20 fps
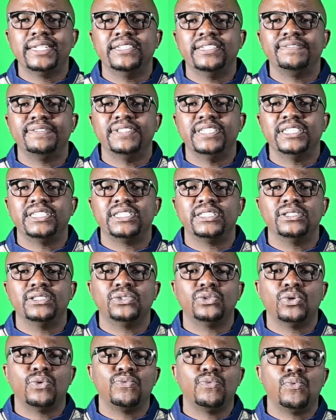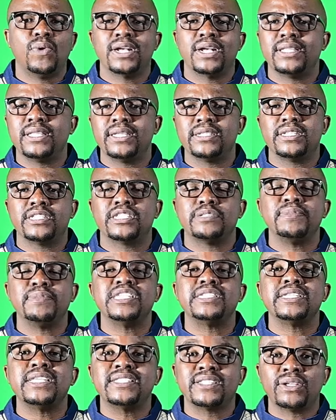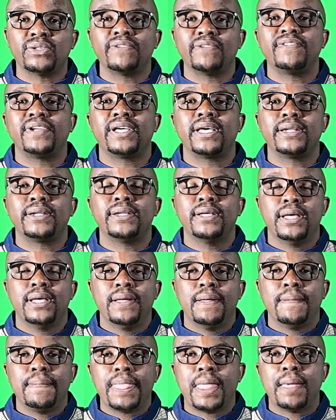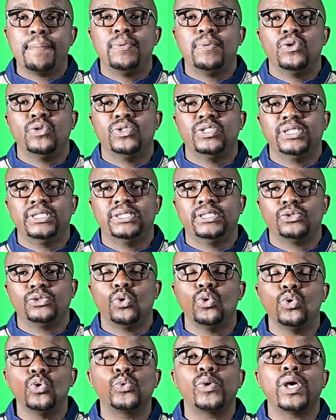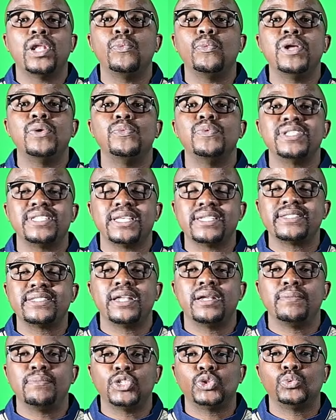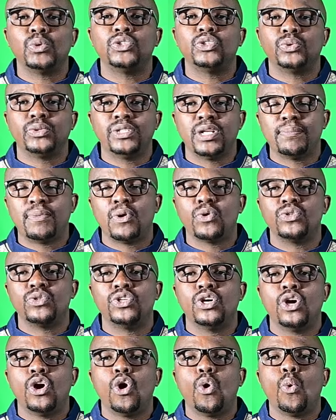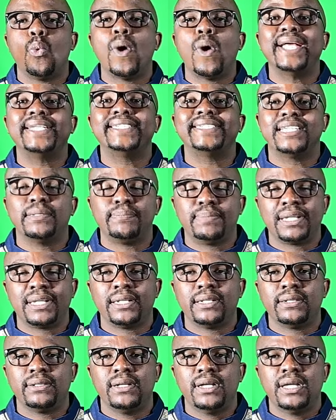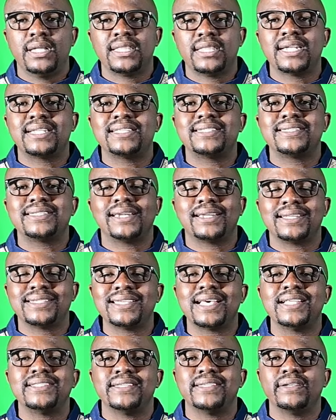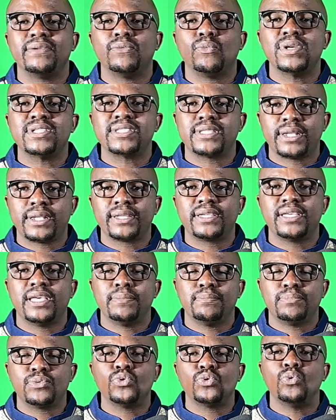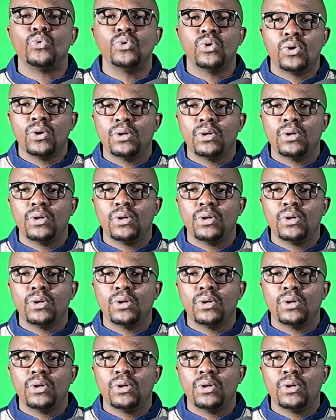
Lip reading: definitions of what this is means. In South African politics, colloquially, when we say Stellenbosch, we are talking about white capital that resides in Western Cape. So